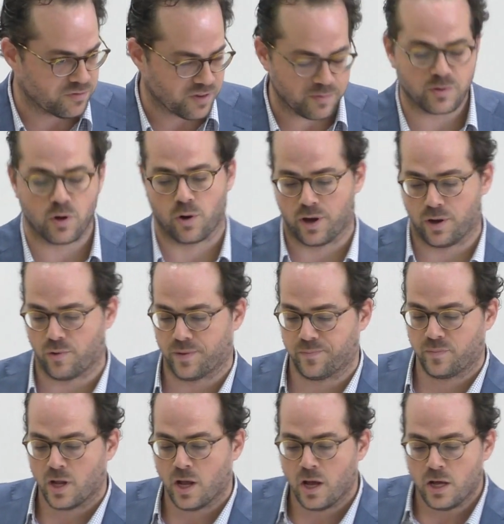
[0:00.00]
Okay, great.
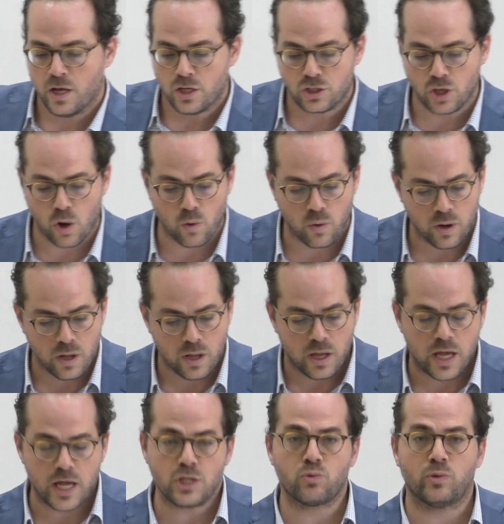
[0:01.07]
So,
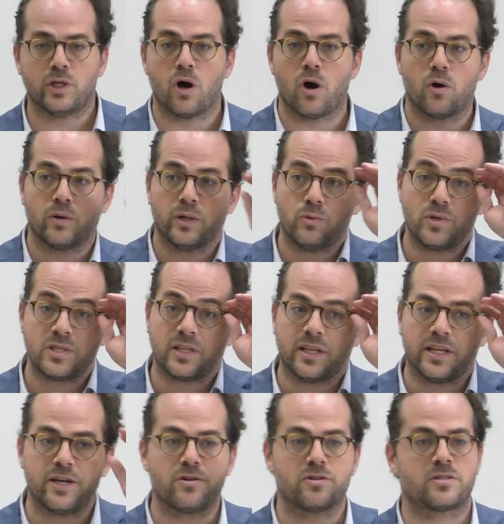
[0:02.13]
as we know, in
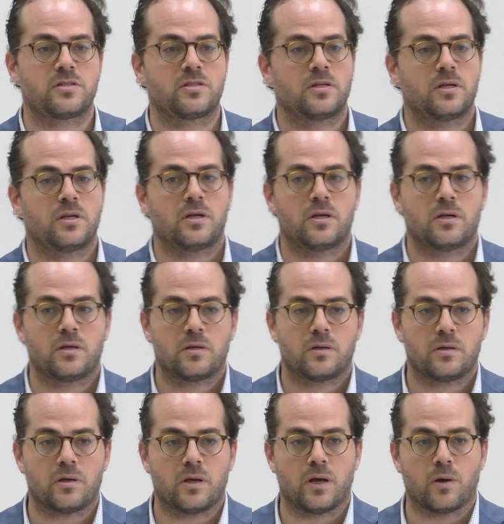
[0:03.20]
recent years,
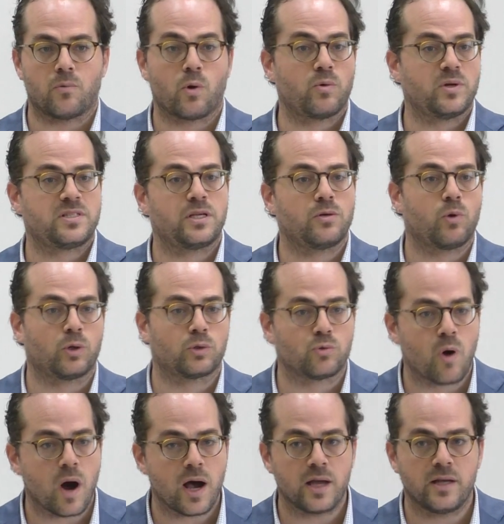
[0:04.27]
what we see
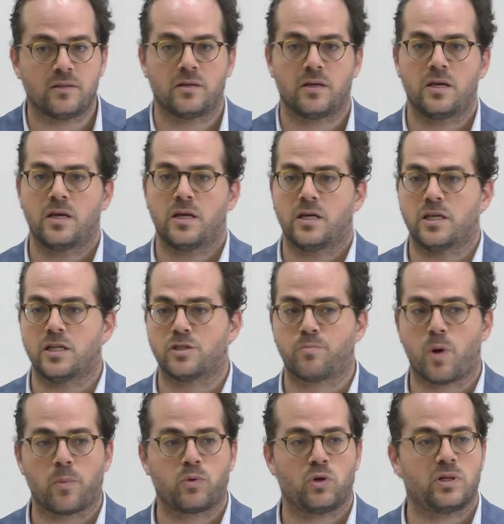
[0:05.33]
worldwide is
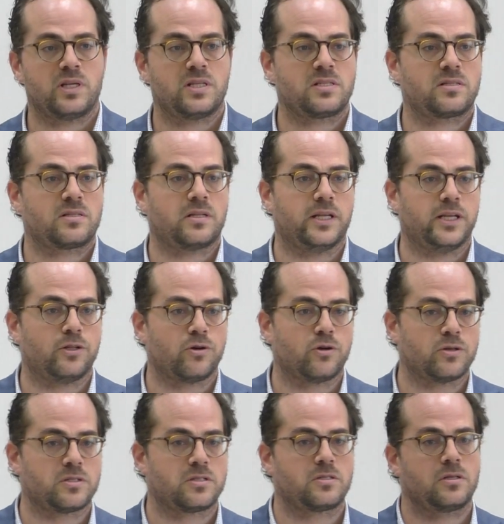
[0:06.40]
populist
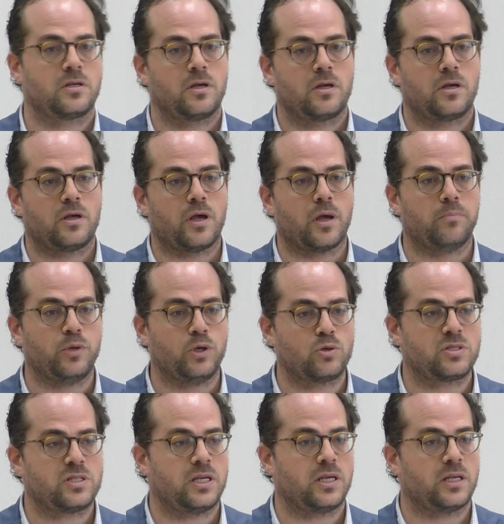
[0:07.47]
leaders
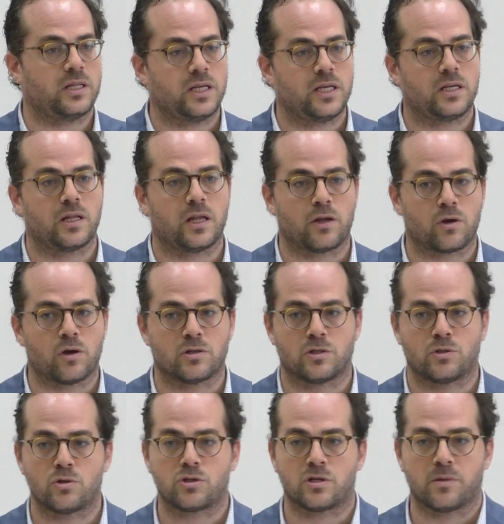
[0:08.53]
abusing legal and
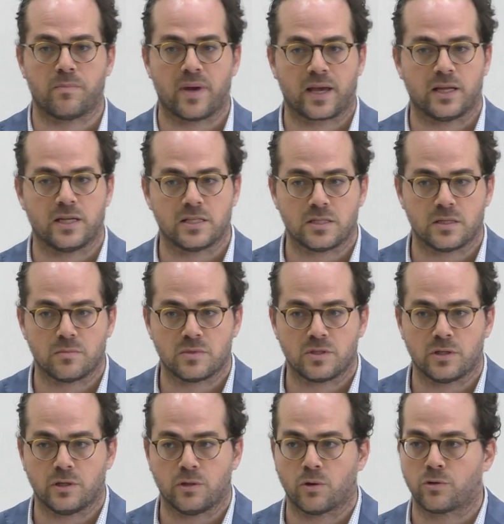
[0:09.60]
constitutional mechanisms
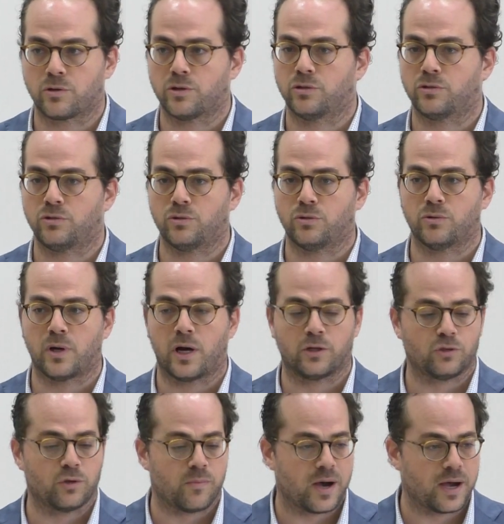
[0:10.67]
in order to
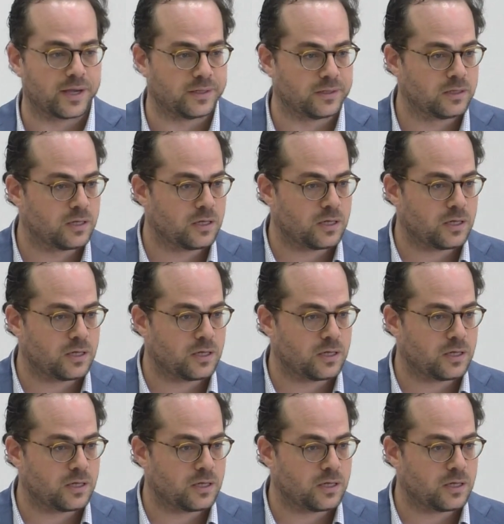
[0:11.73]
undermine